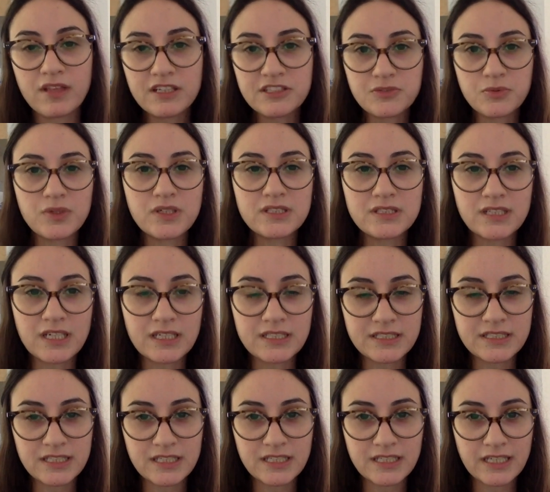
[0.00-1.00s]
This one
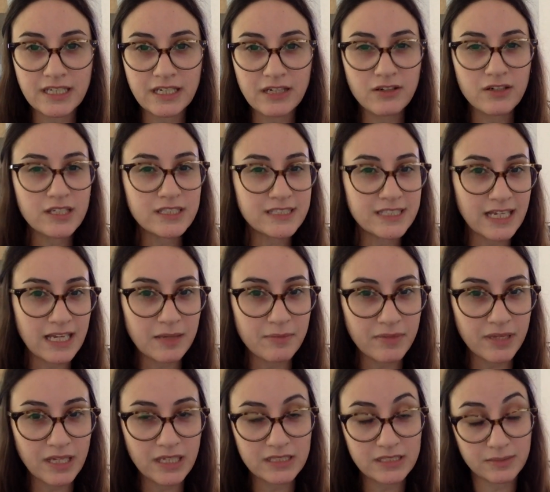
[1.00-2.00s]
doesn't irritate
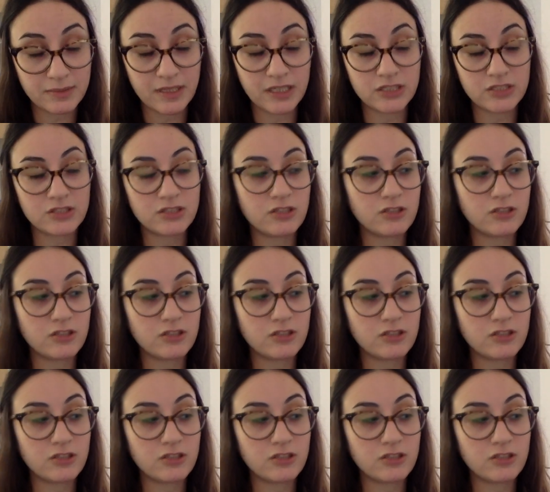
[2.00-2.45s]
me as much.